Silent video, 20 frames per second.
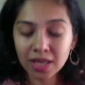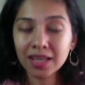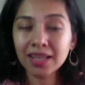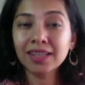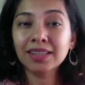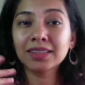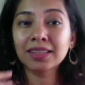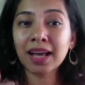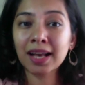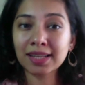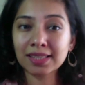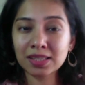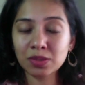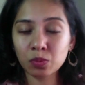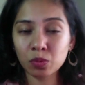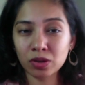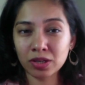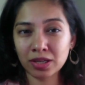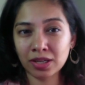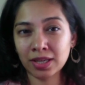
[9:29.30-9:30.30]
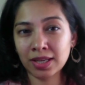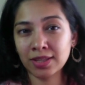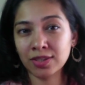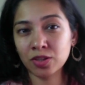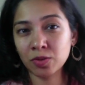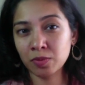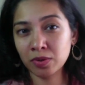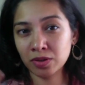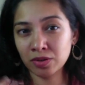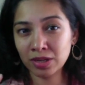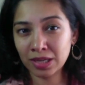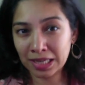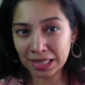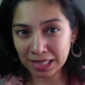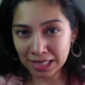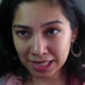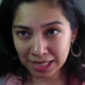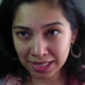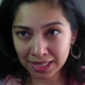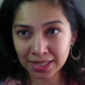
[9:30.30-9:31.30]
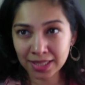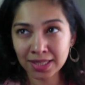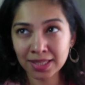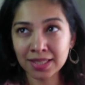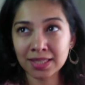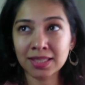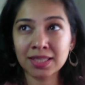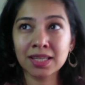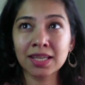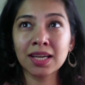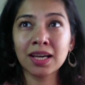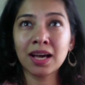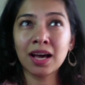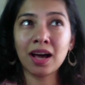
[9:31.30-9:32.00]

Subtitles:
That's what needs to be released.